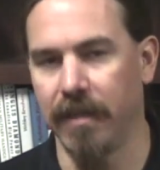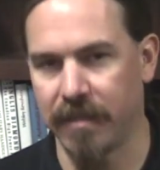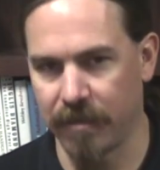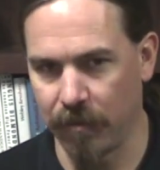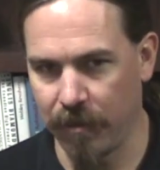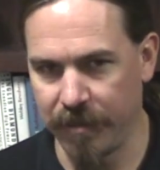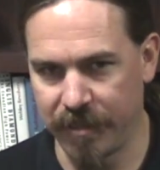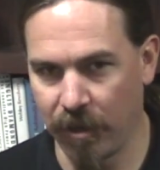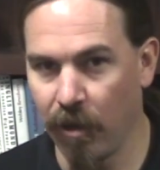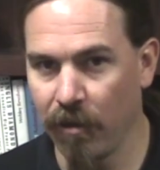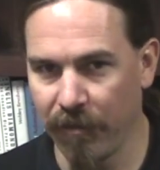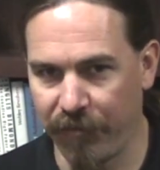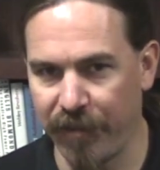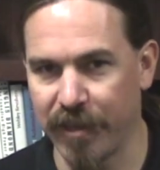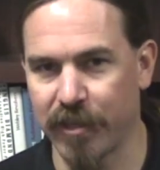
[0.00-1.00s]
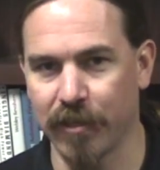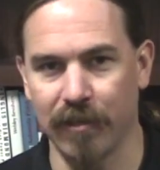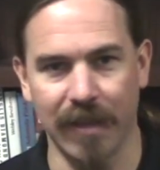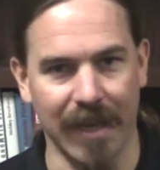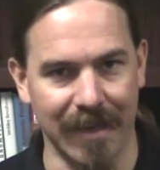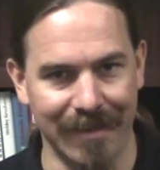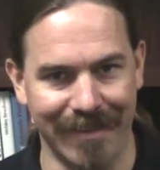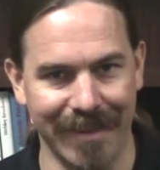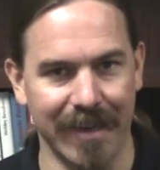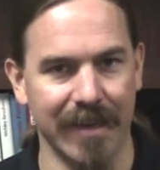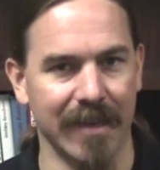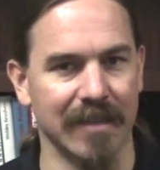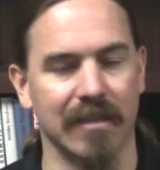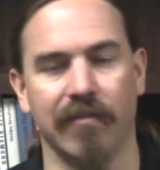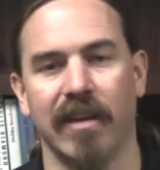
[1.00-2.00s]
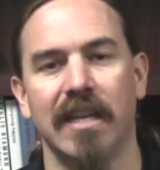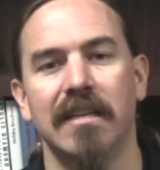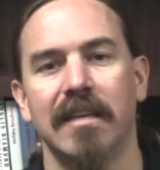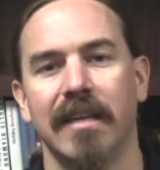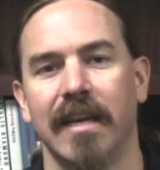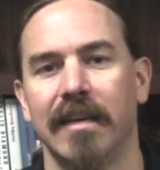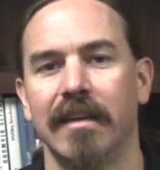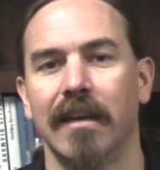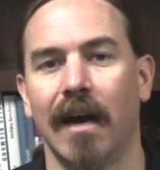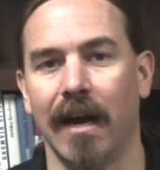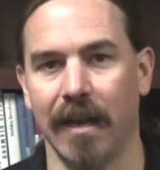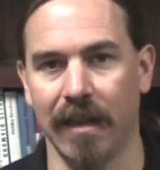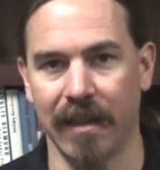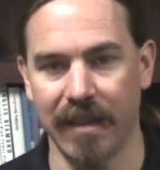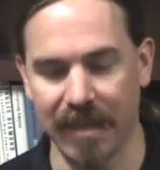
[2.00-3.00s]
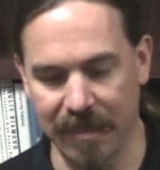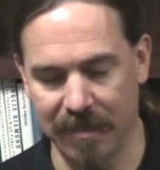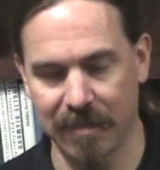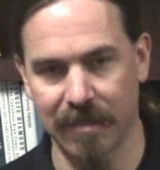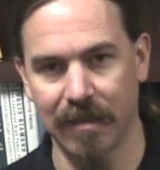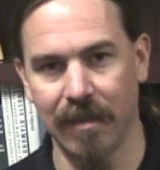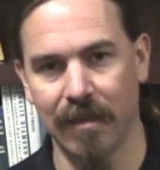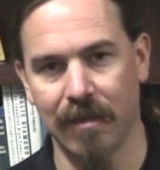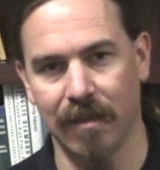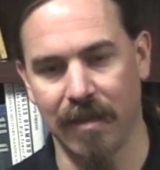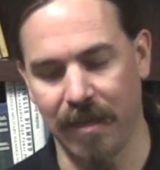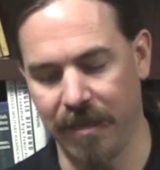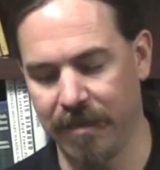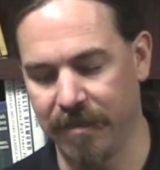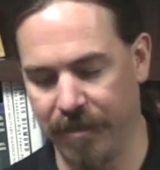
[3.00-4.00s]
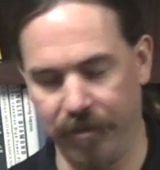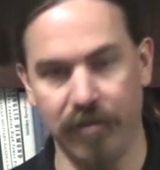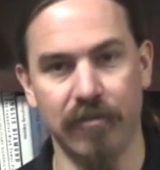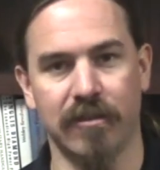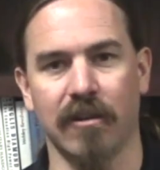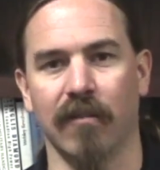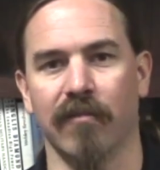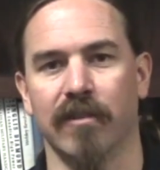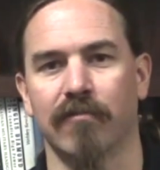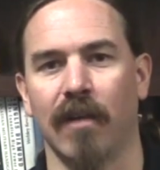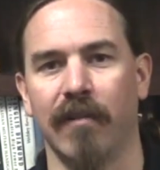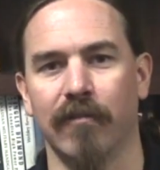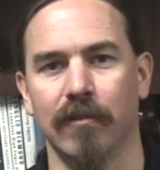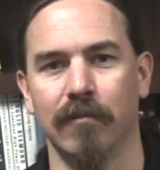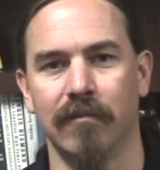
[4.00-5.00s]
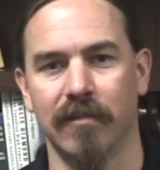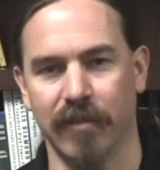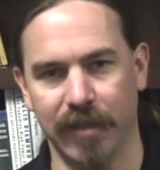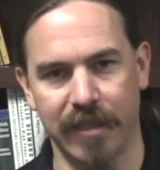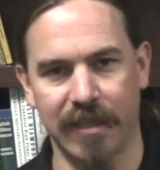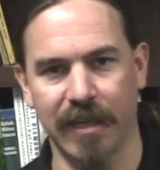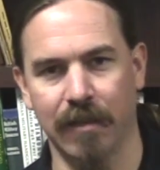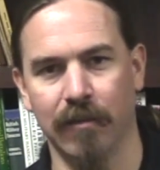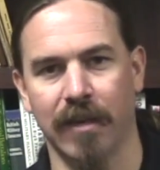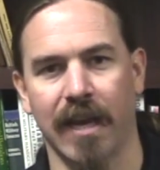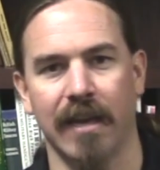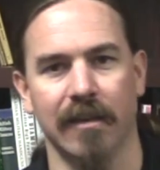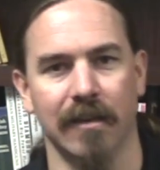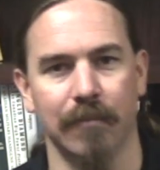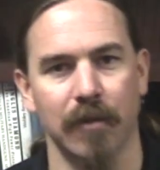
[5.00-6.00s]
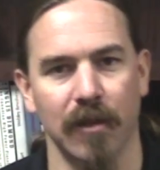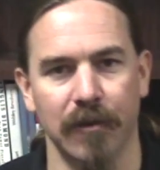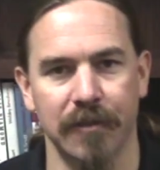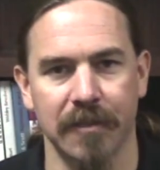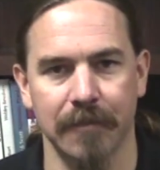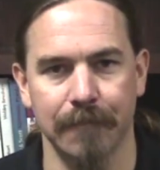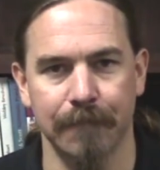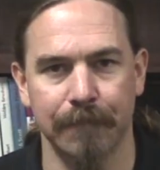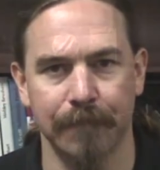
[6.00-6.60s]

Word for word: it's, it's all official and done as of 1889. This is the new service rifle. So let's take a look at it up close.